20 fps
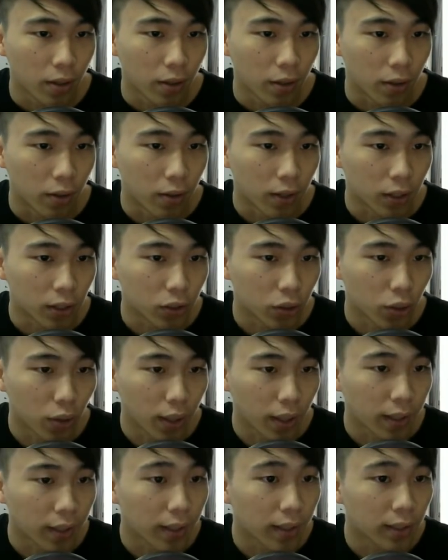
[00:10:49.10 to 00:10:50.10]
Alright, so
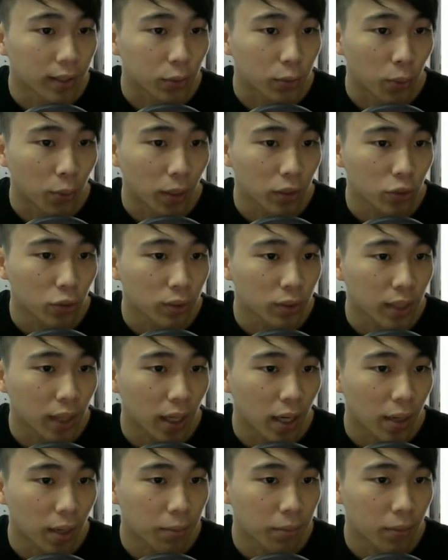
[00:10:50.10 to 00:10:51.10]
I guess Huang Zhong's
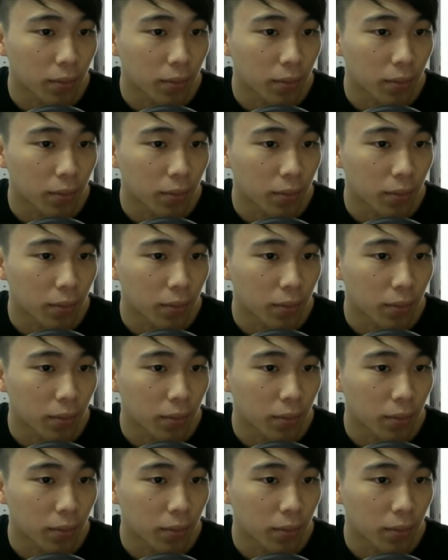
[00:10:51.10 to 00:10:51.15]
up.